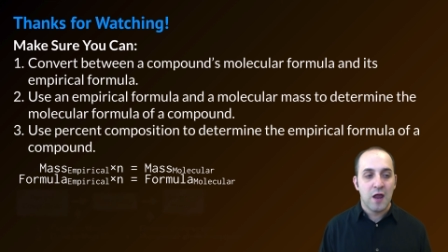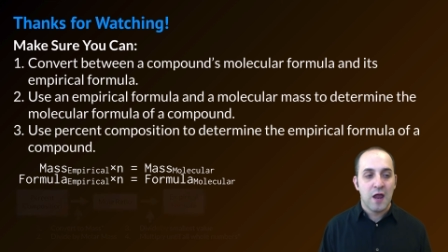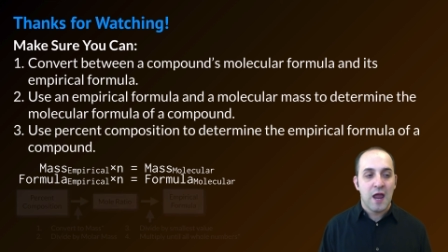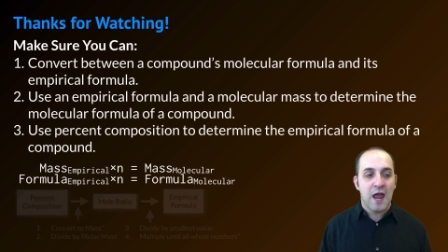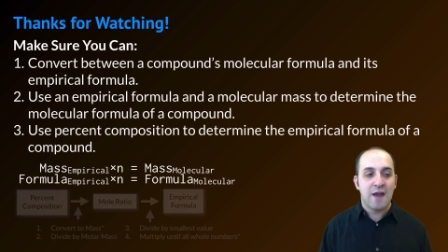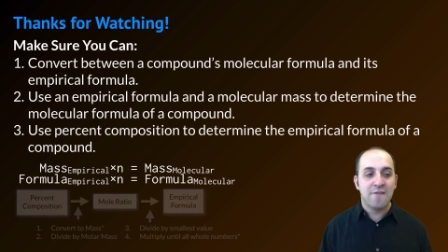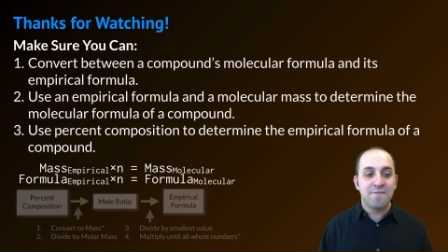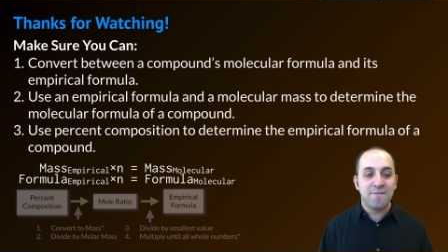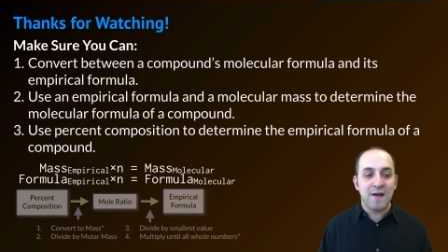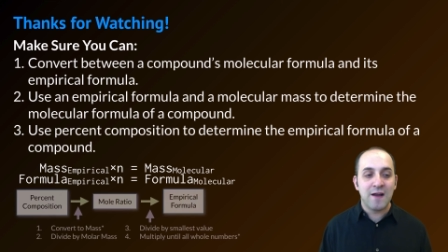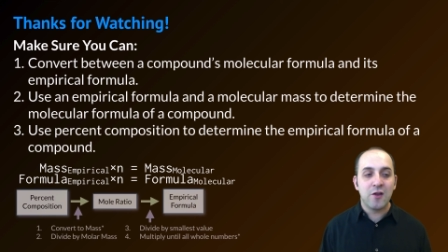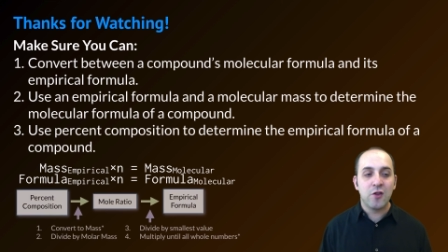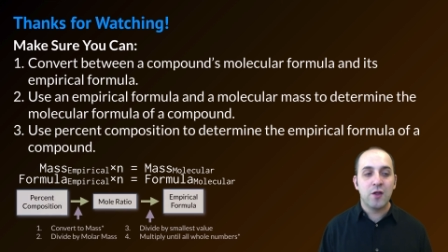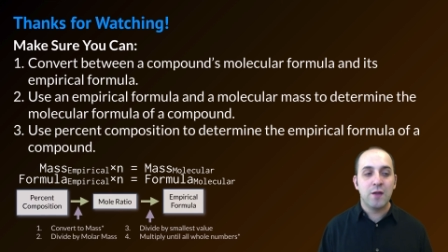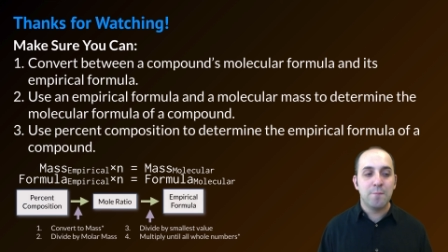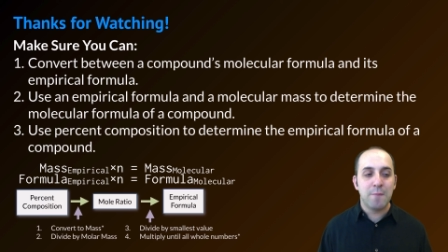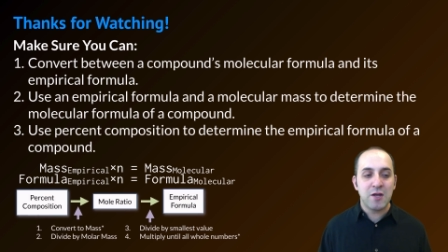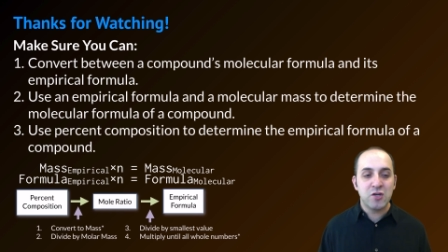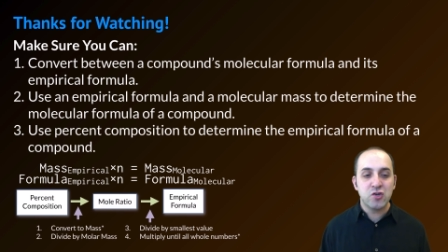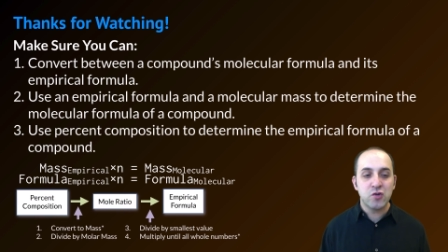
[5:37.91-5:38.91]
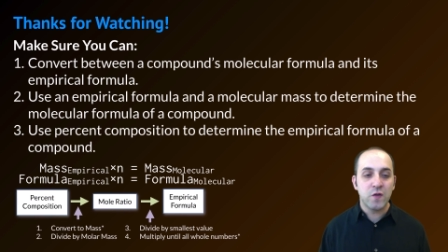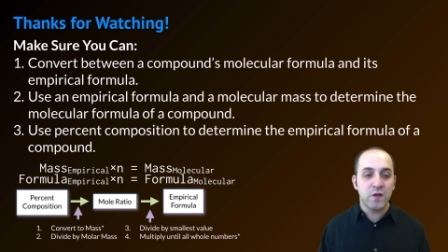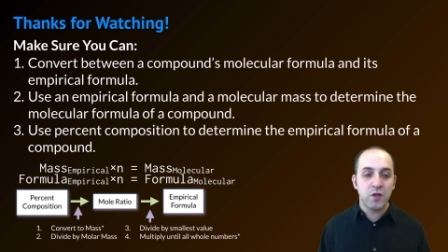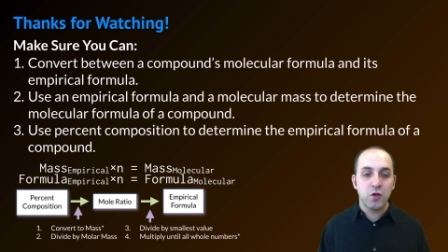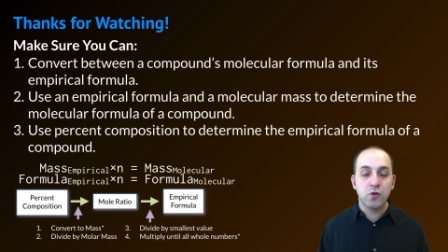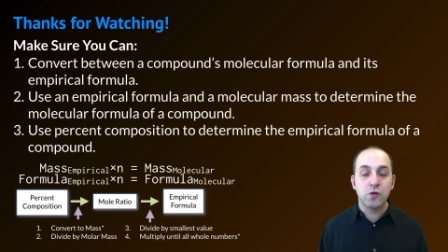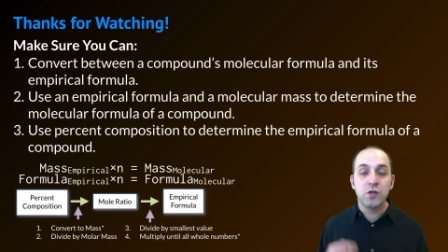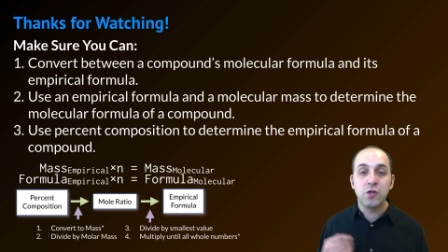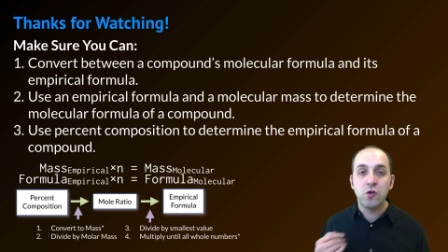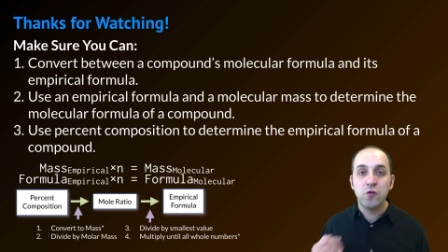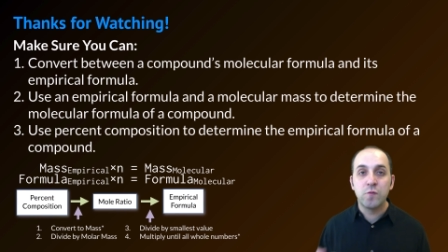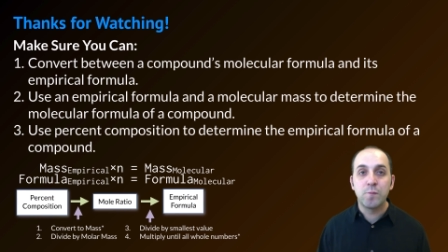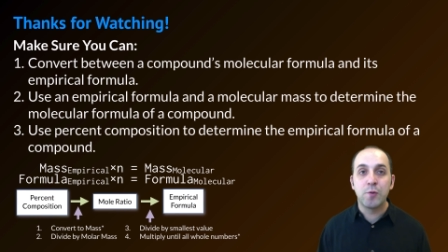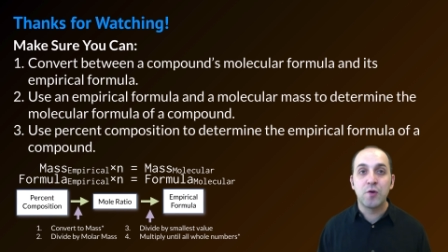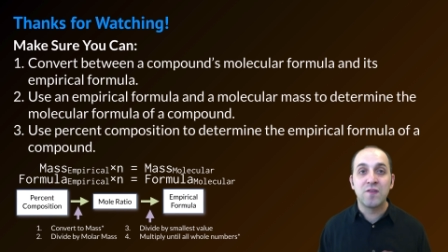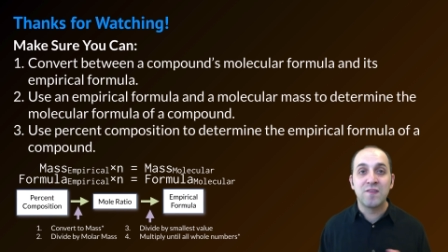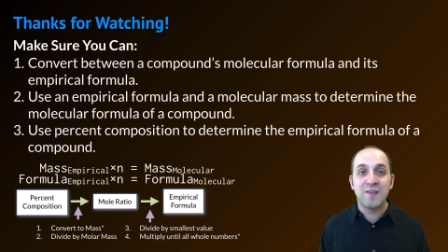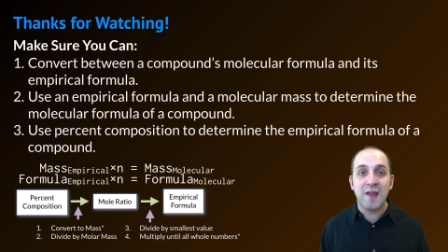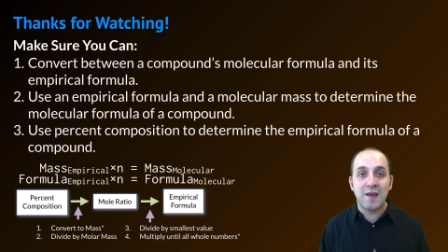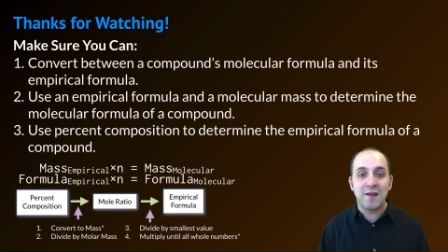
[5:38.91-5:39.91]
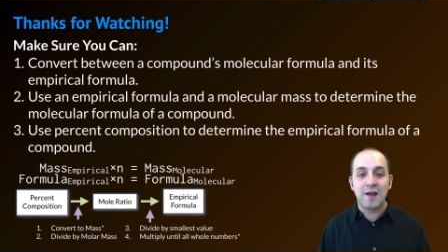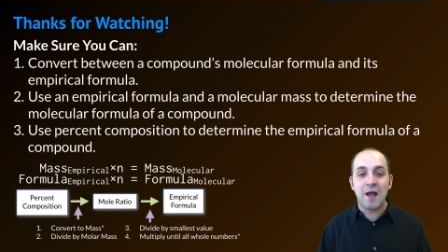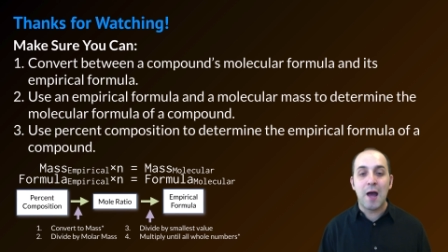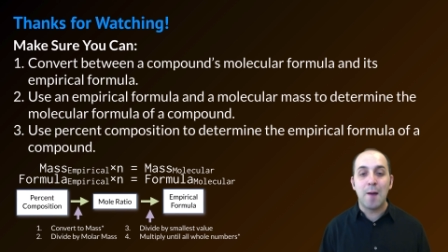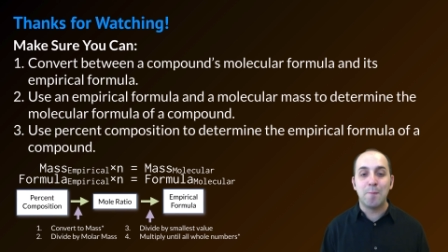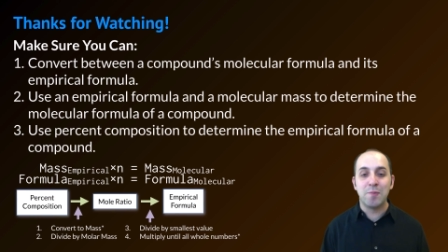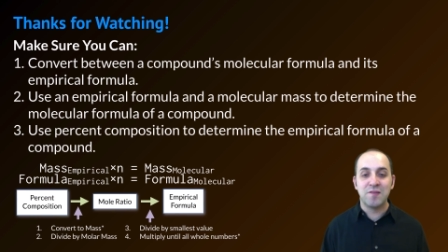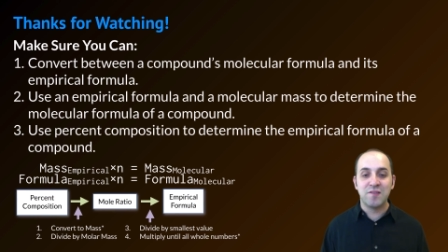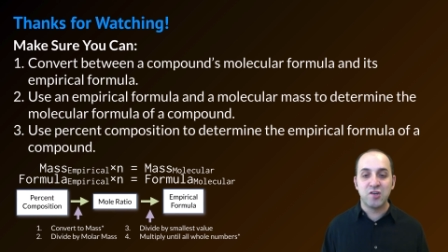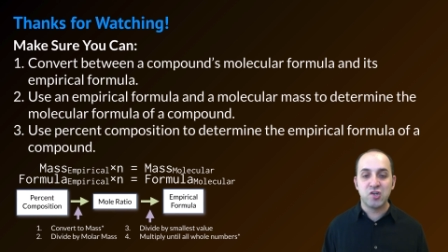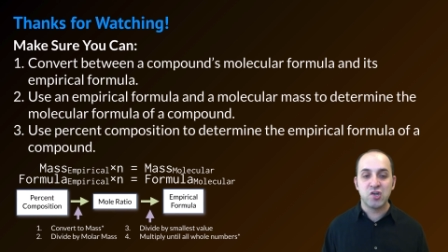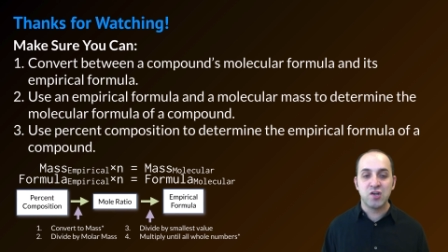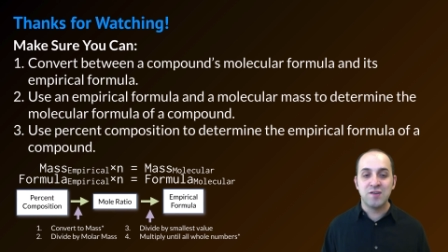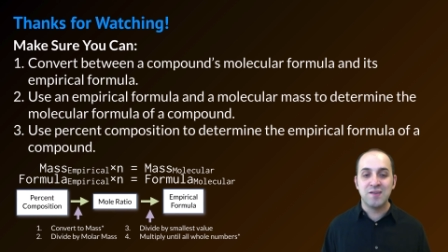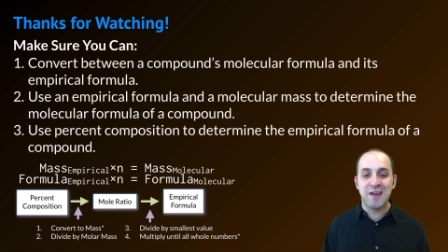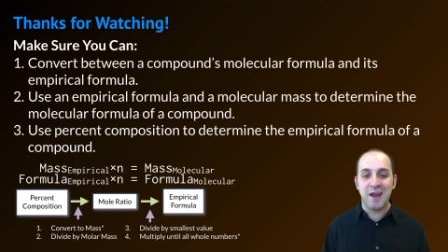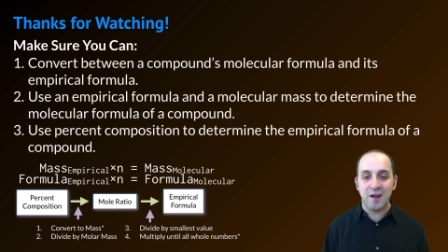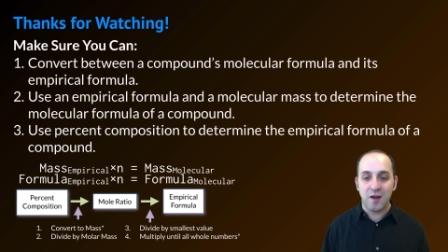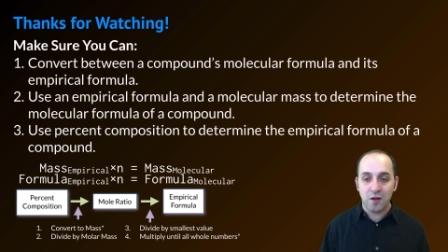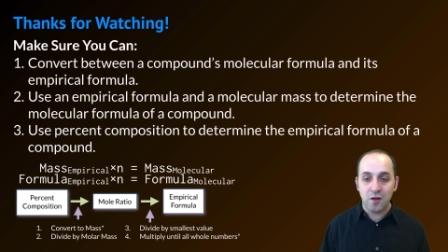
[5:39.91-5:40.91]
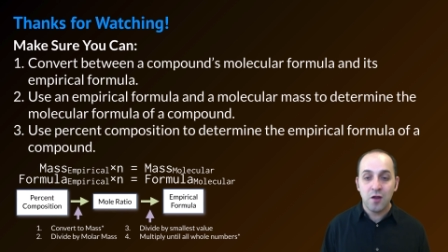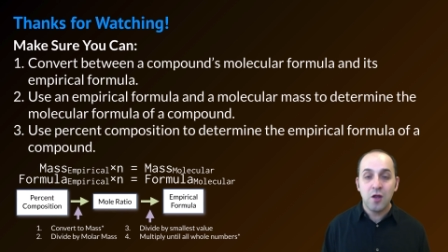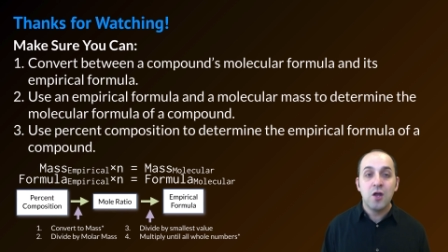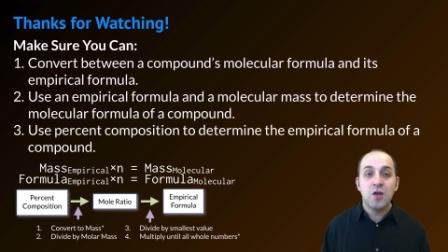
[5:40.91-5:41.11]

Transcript: And finally, make sure that you can use percent composition data